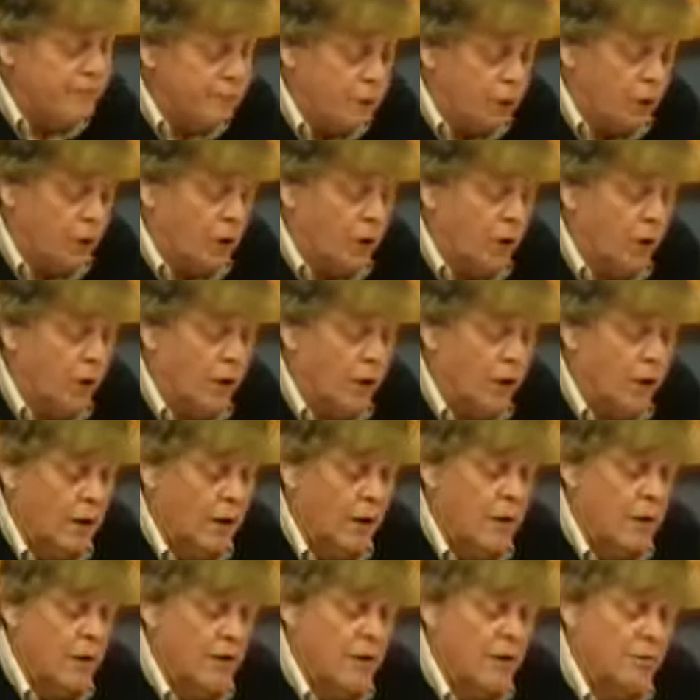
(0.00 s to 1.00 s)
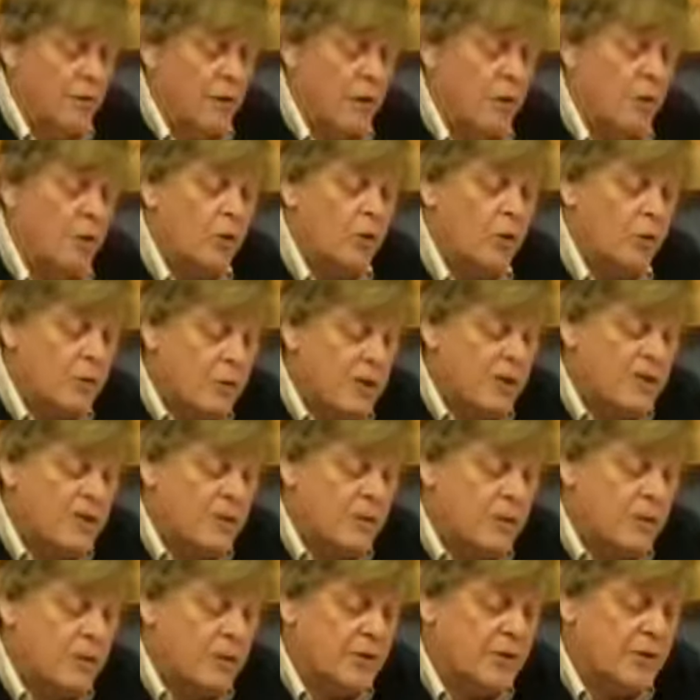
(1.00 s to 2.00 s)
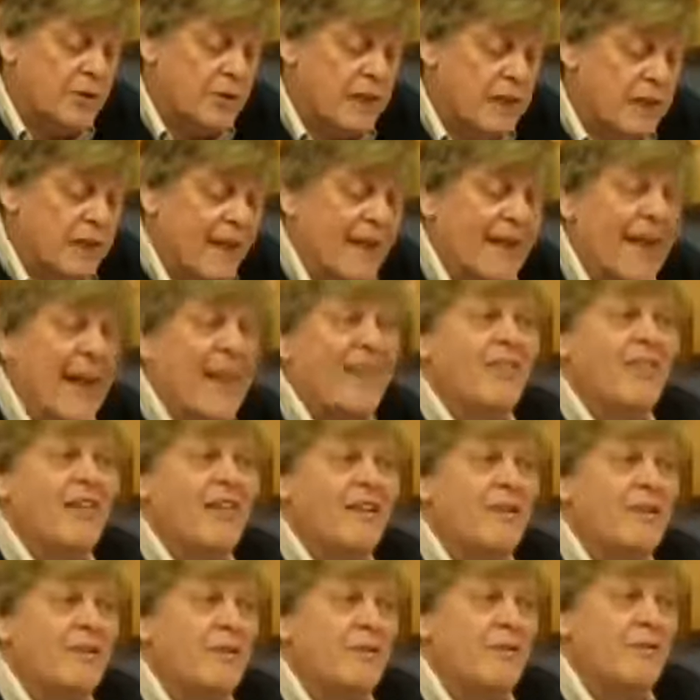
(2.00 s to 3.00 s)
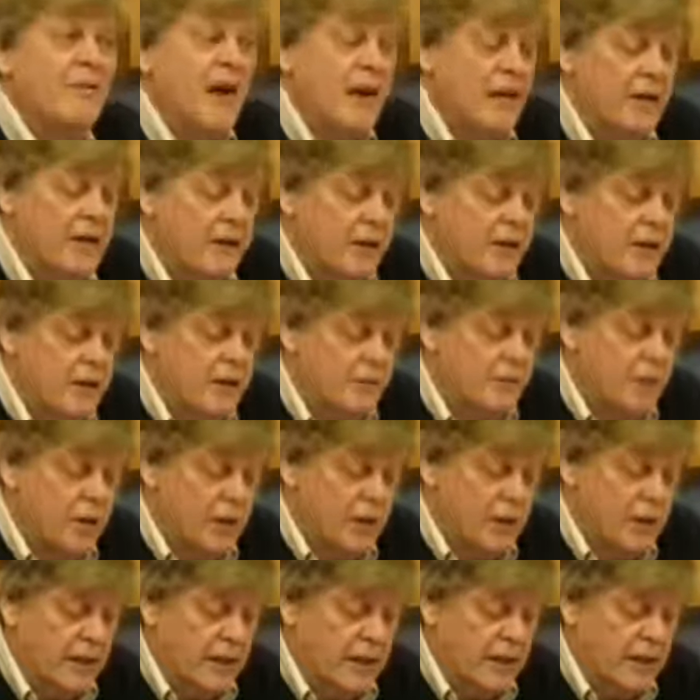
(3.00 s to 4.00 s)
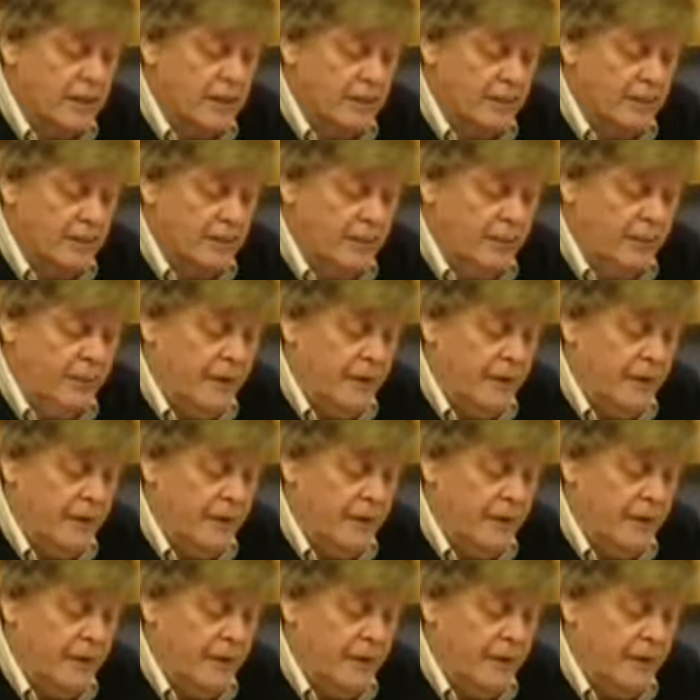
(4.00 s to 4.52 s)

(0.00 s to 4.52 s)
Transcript: for the moral principles, ethics and values of Judaism.